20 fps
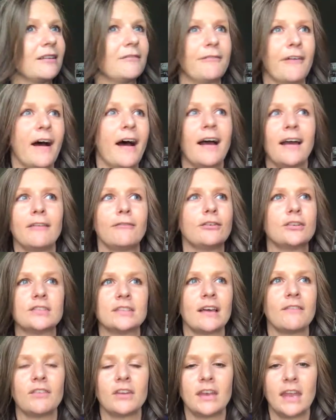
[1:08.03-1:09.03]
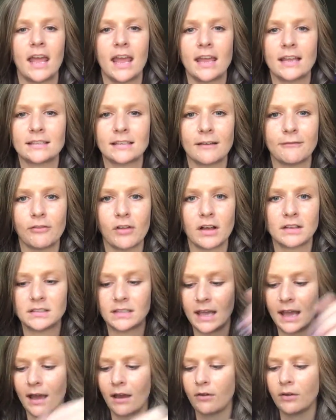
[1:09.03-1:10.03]
5 or 7 days. I've lost
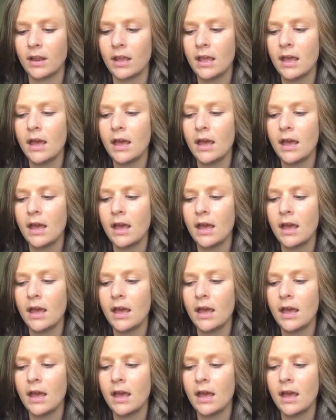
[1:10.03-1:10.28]
count.